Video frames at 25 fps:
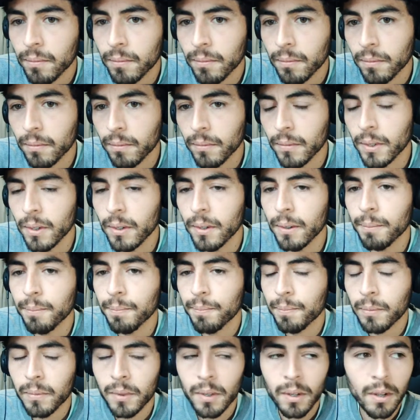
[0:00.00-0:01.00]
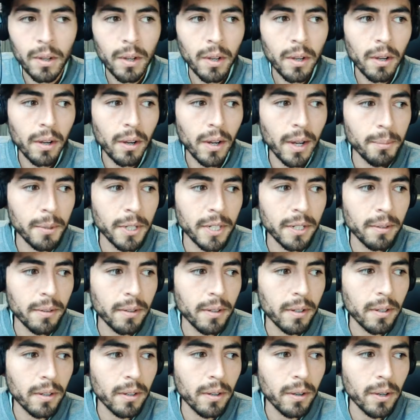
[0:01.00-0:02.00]
Yeah, I mean,
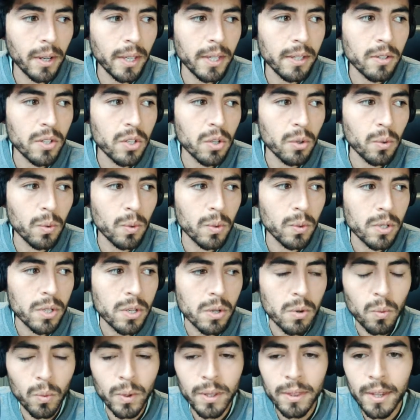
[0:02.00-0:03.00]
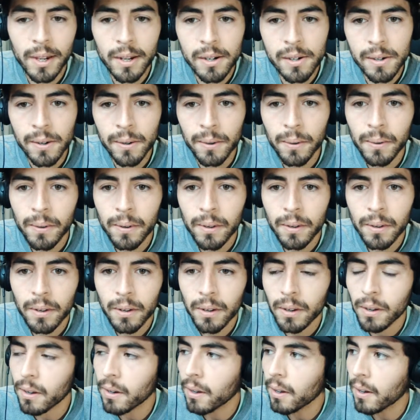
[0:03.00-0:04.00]
okay, so with that note,
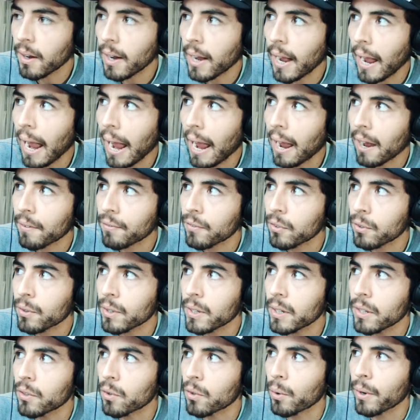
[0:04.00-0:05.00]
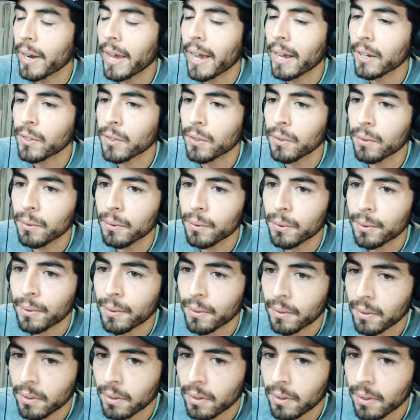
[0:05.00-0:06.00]
after indoor nationals,
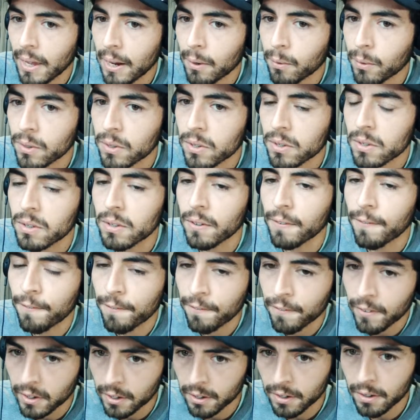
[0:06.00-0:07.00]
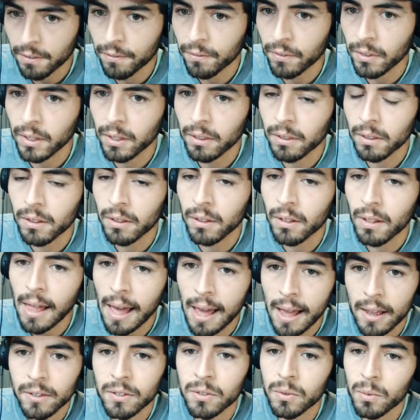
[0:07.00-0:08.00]
that was definitively the
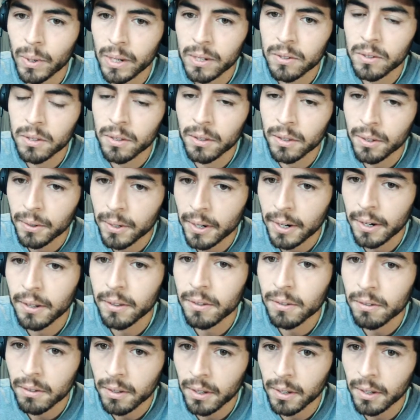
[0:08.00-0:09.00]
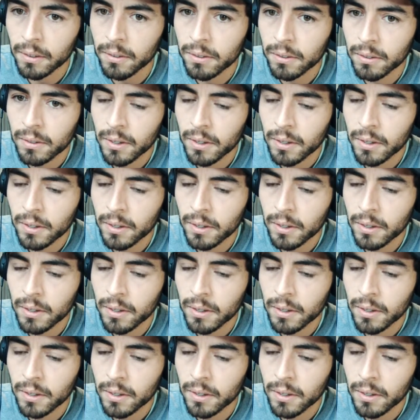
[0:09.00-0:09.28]
last race in the United States.